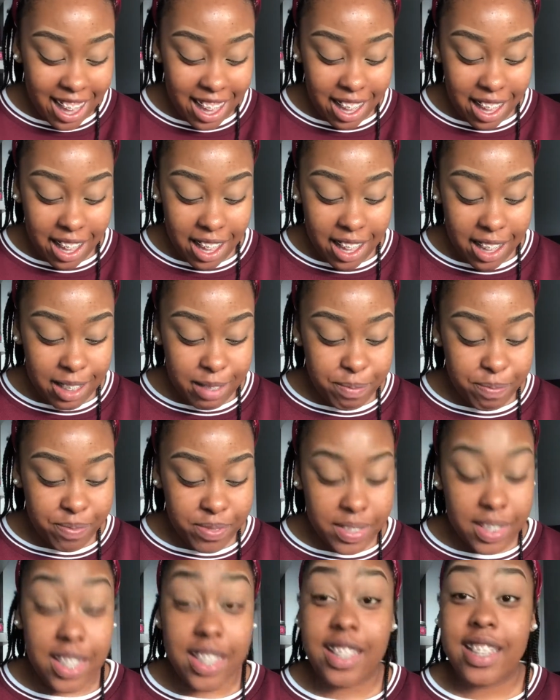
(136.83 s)

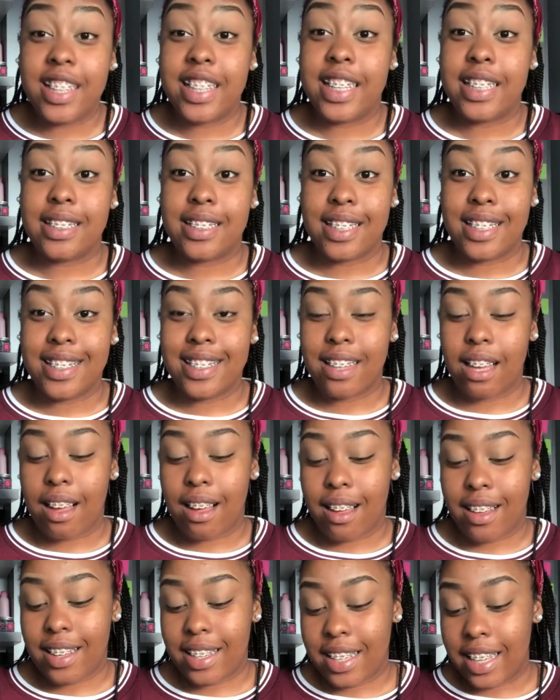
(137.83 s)
month. This is
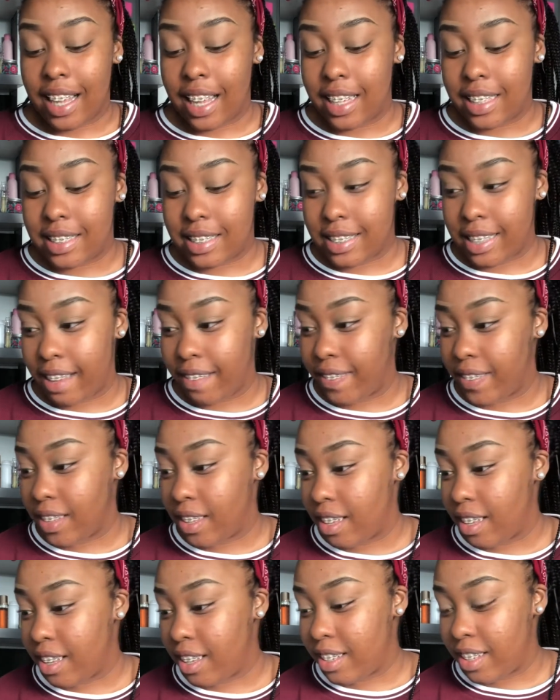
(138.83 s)
y'all
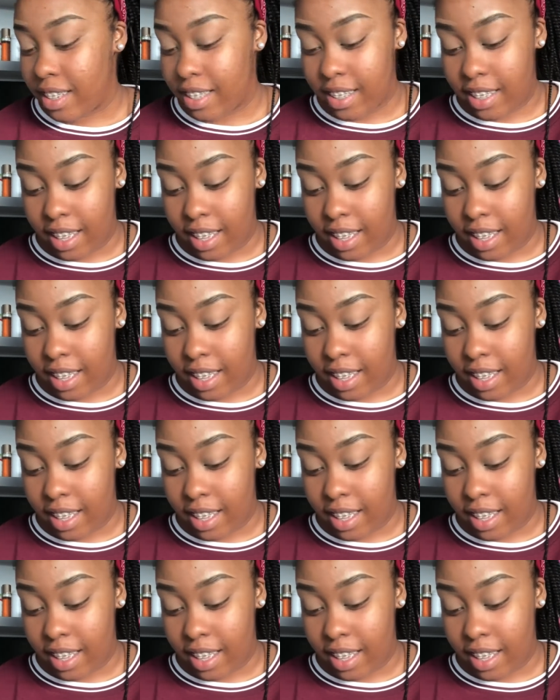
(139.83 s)
Sophia.